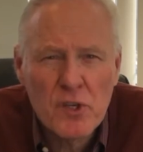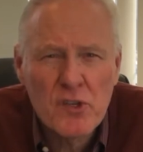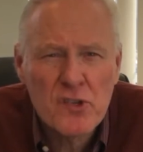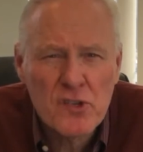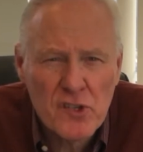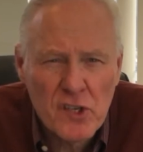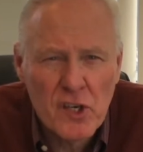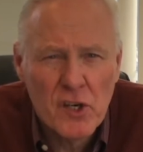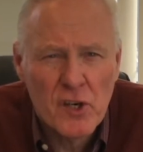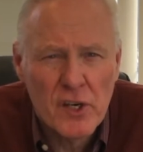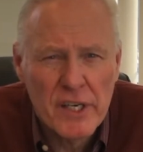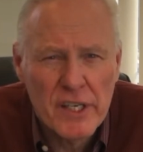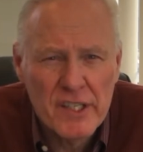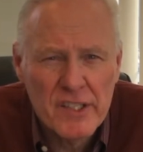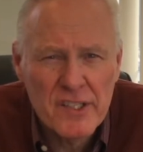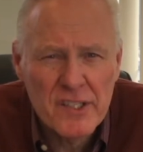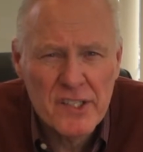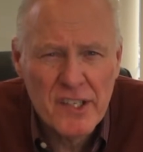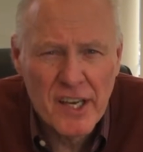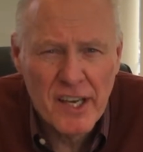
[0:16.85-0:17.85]
a
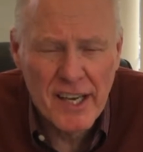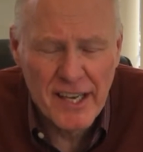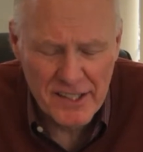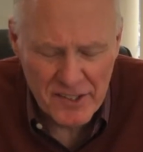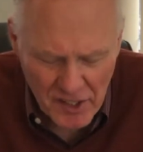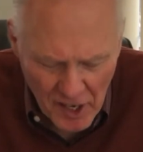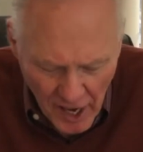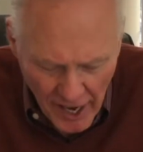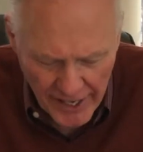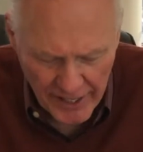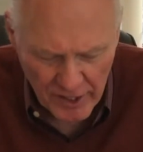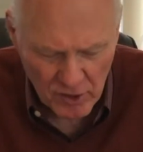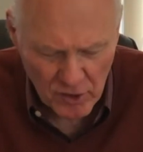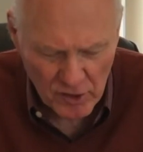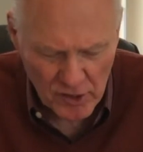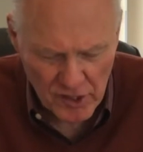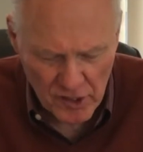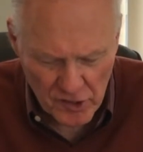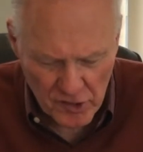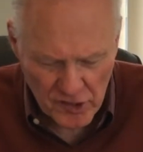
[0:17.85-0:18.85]
series
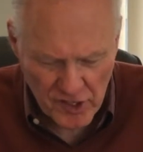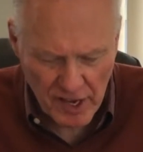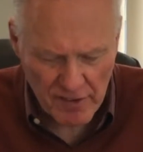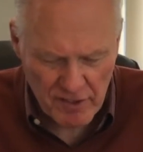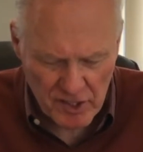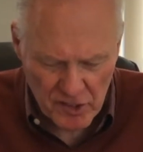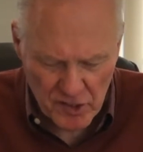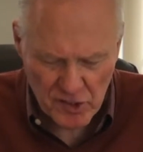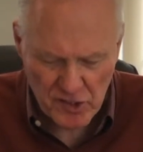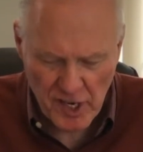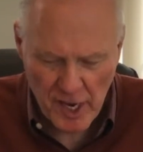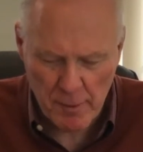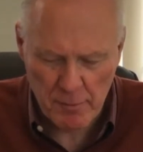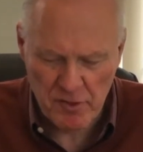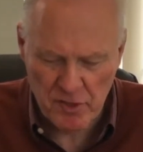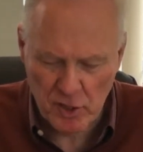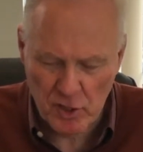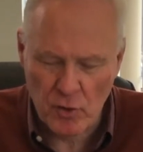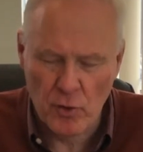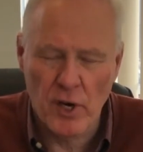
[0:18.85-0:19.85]
titled 7 Steps
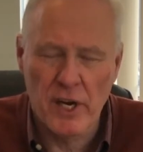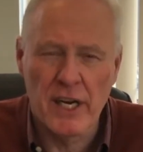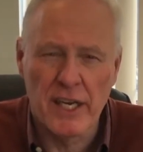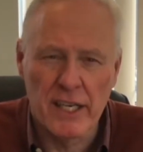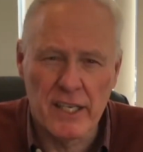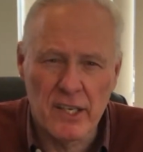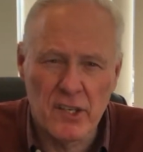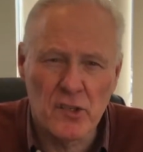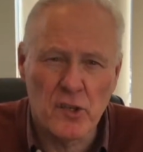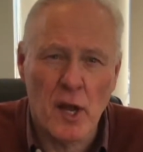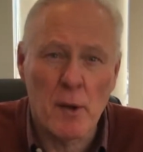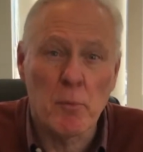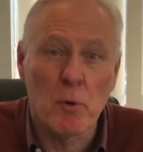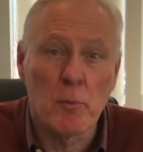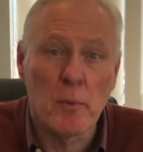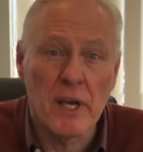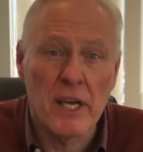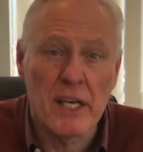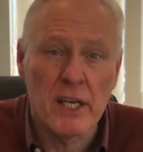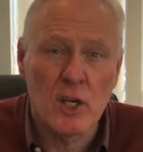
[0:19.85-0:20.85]
to Creating a
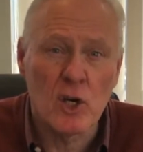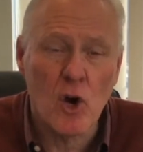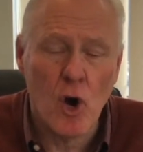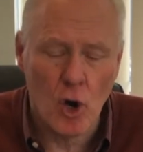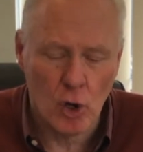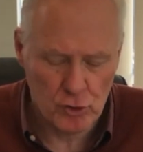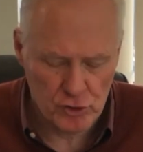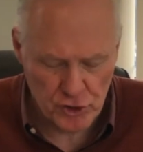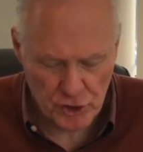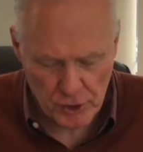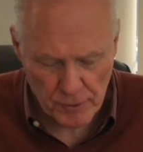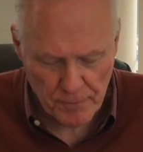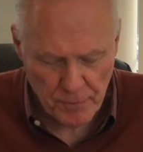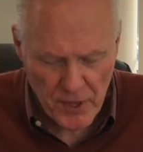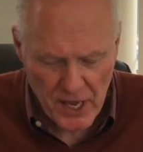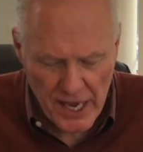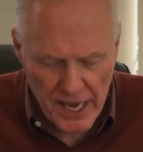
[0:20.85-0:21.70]
Disciple-Making Culture.